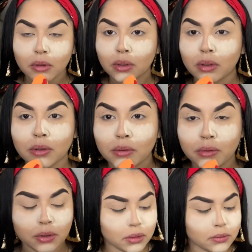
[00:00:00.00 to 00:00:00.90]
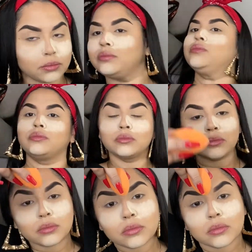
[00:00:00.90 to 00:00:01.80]
line to avoid any
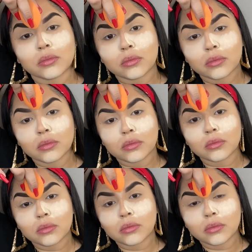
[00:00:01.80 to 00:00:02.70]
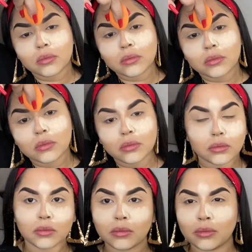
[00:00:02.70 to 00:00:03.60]
cakiness. And this
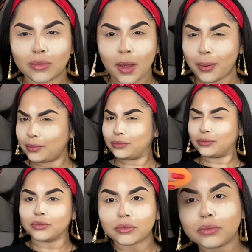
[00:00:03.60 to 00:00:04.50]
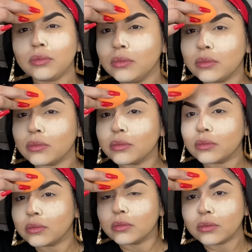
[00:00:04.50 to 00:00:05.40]
is the part of the video where it gets a little
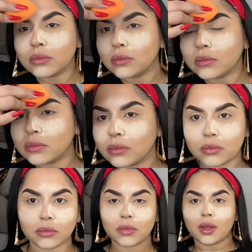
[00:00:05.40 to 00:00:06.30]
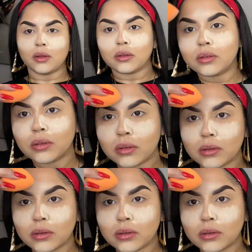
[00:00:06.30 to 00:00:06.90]
crazy, y'all. So